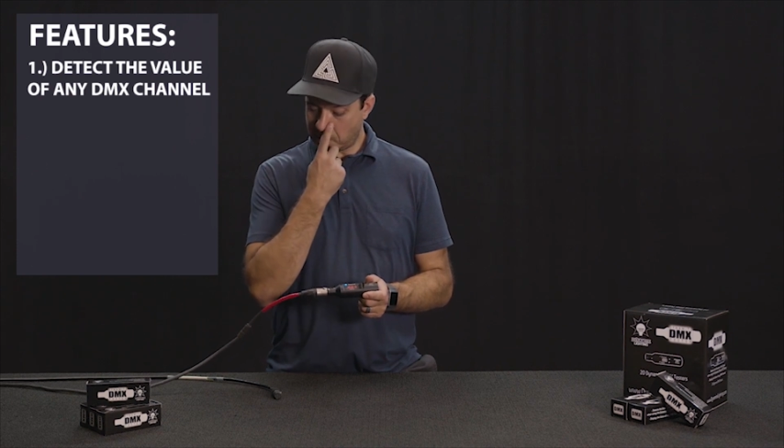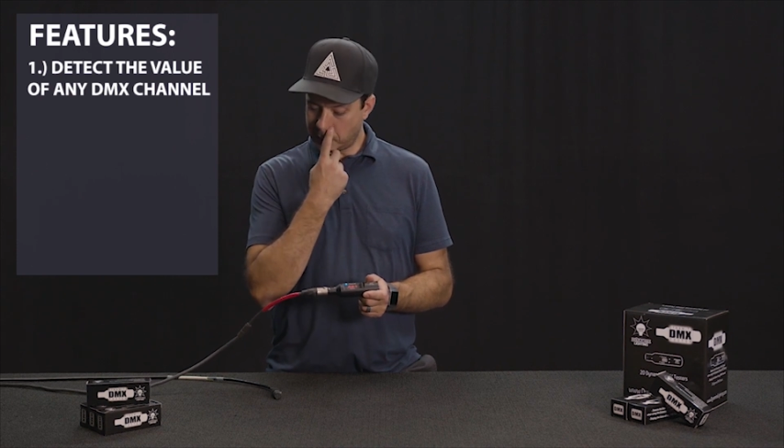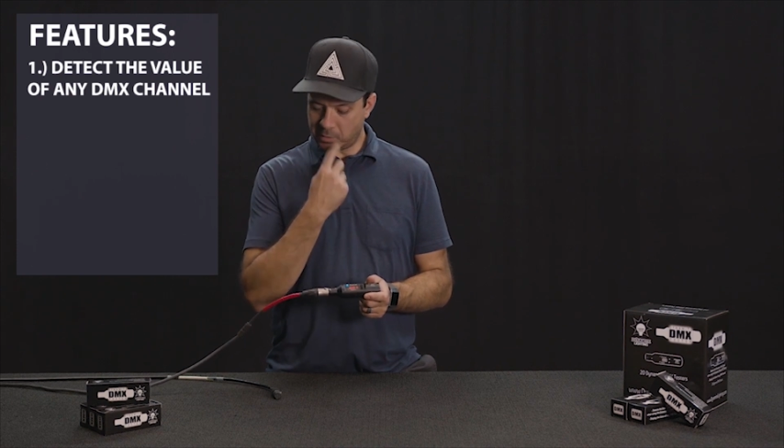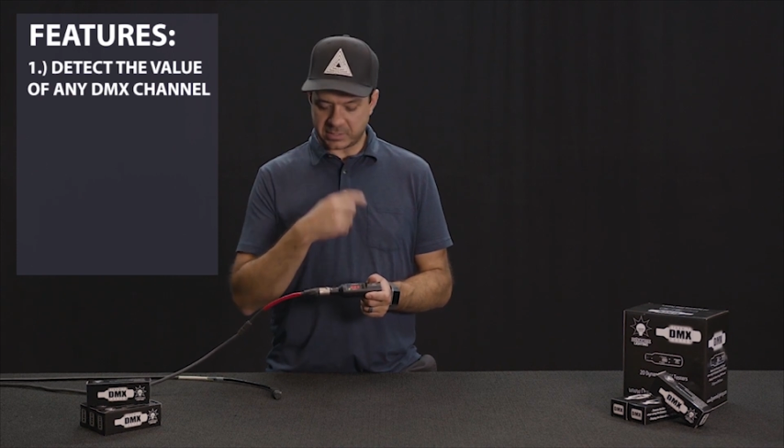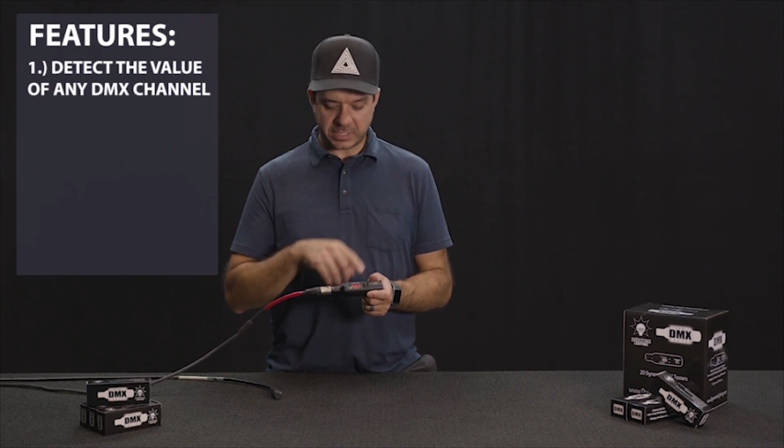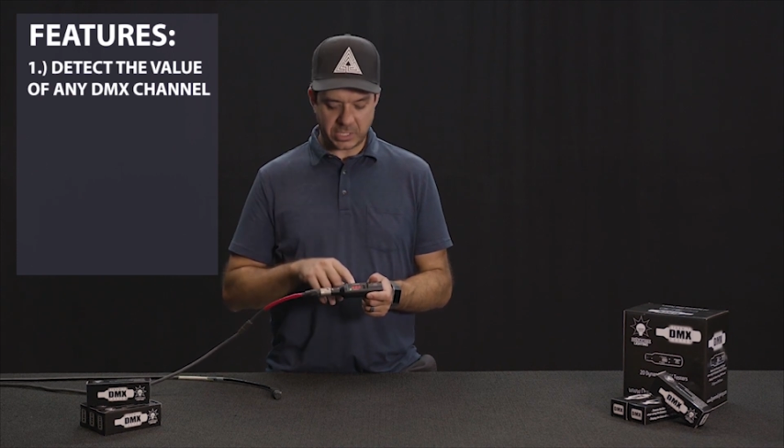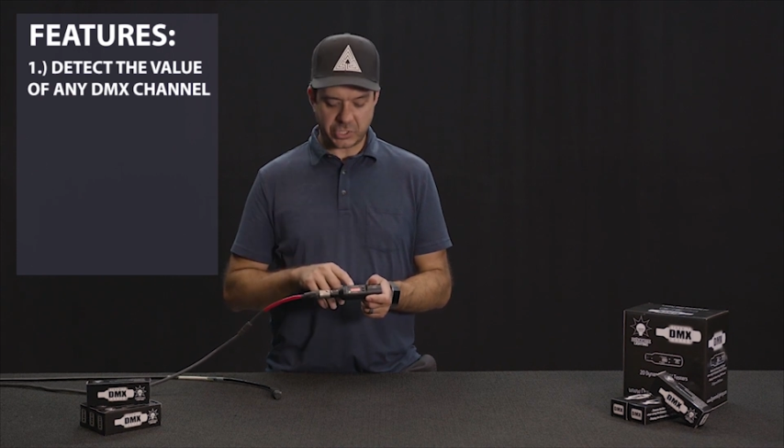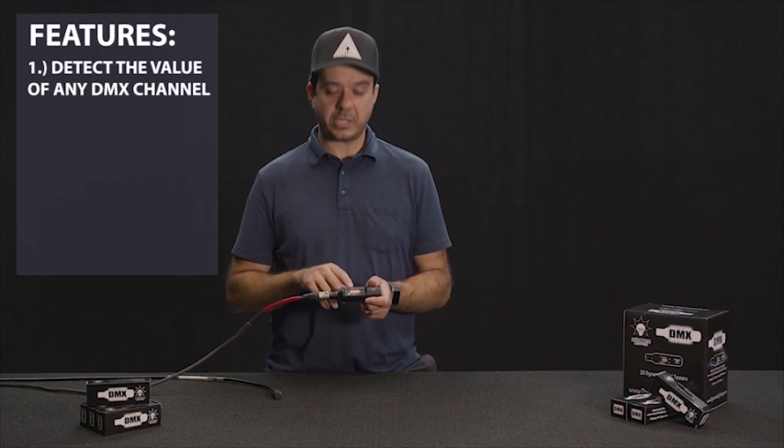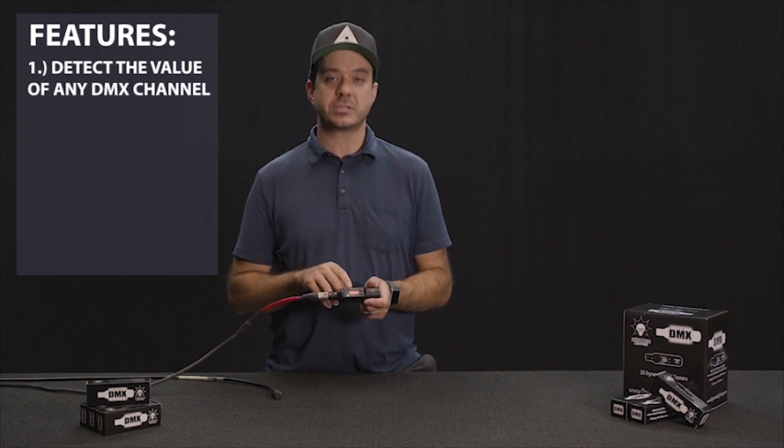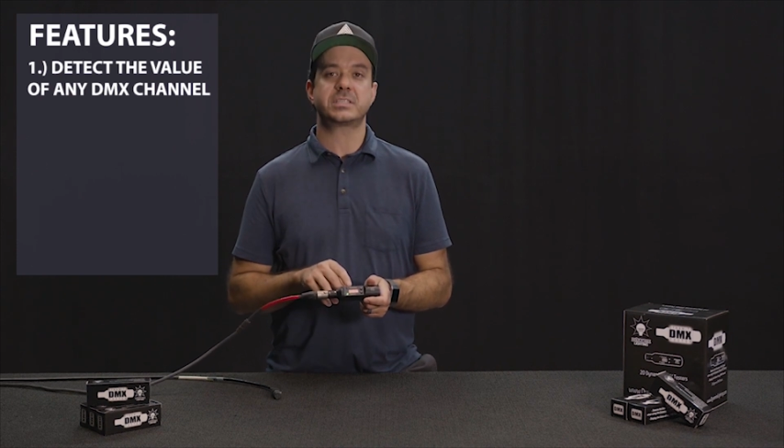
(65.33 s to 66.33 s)
and you can see
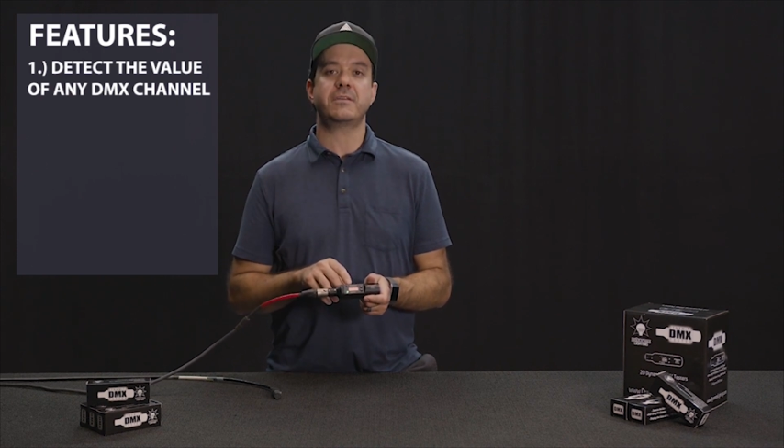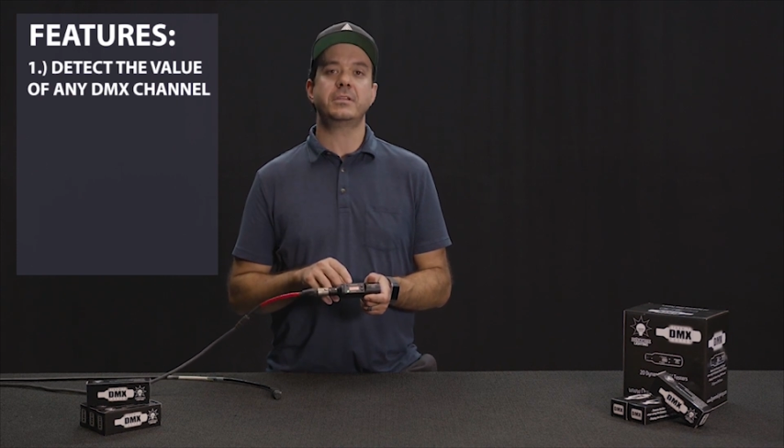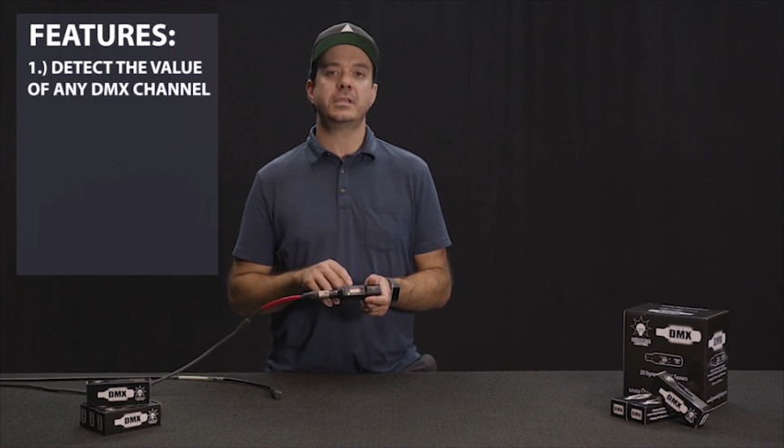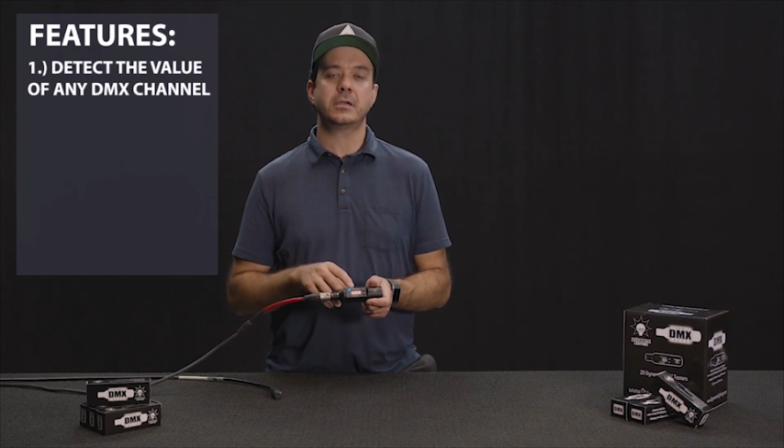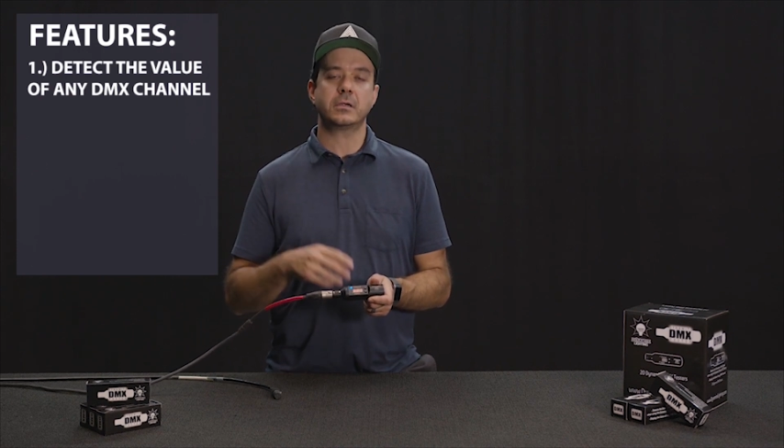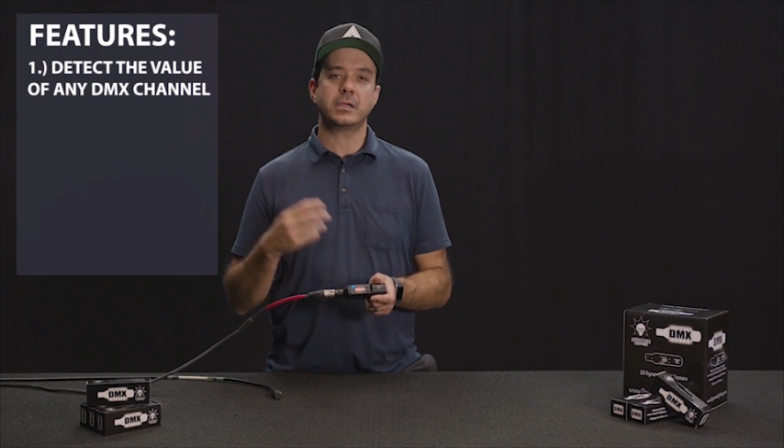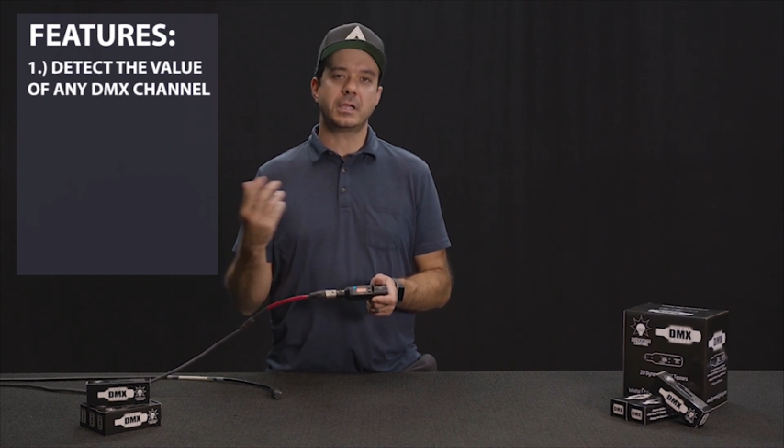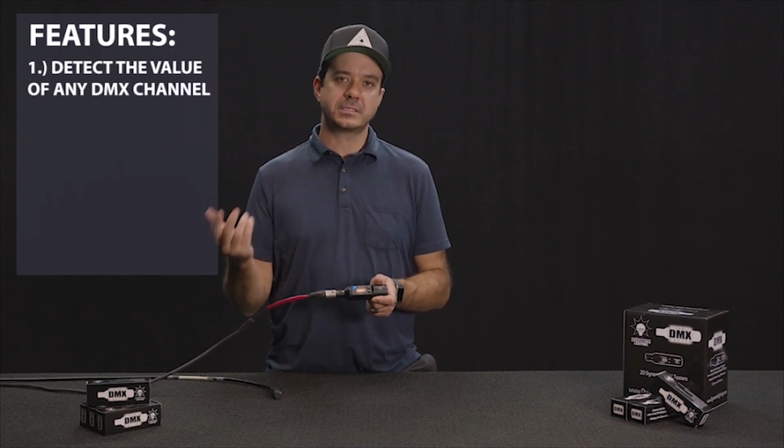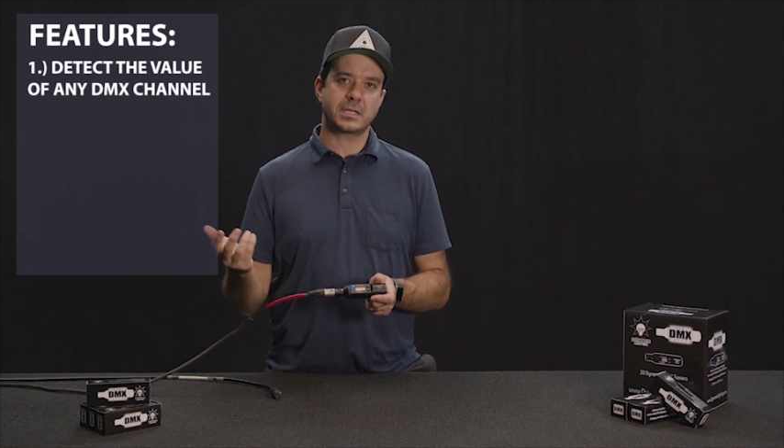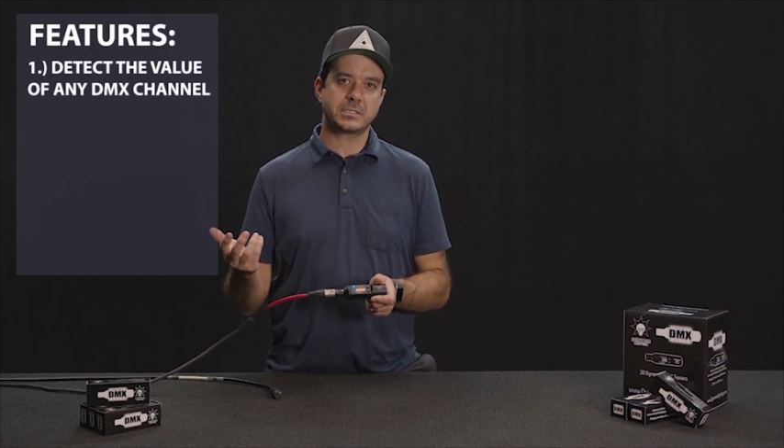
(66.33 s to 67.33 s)
channel seven here
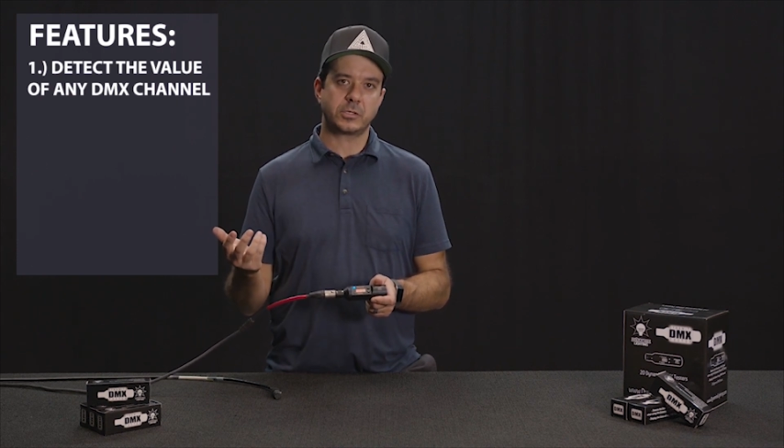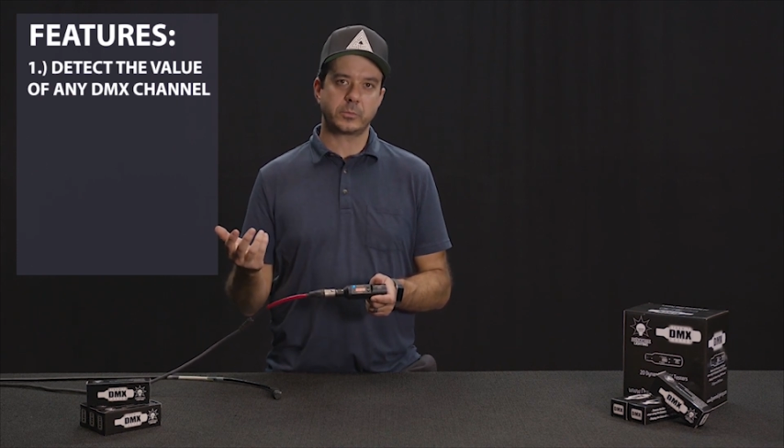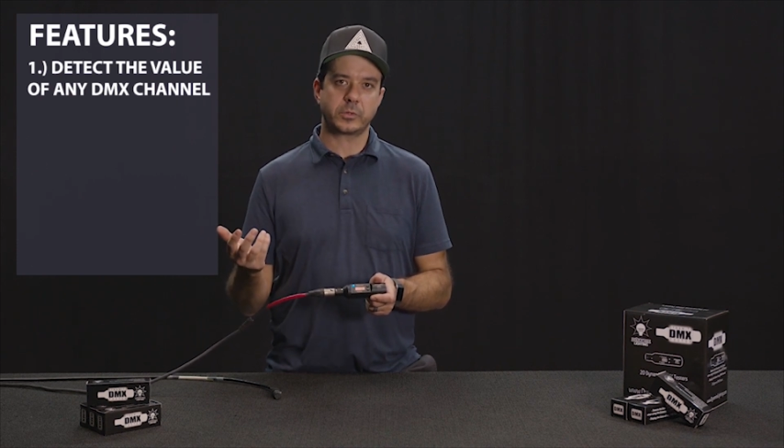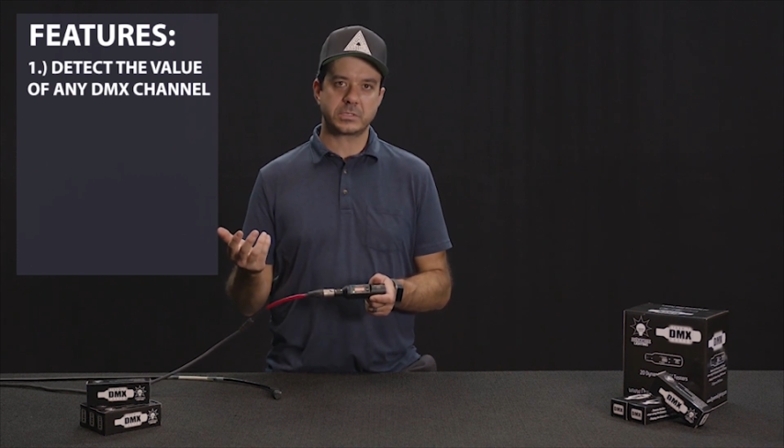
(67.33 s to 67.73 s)
is at 0%.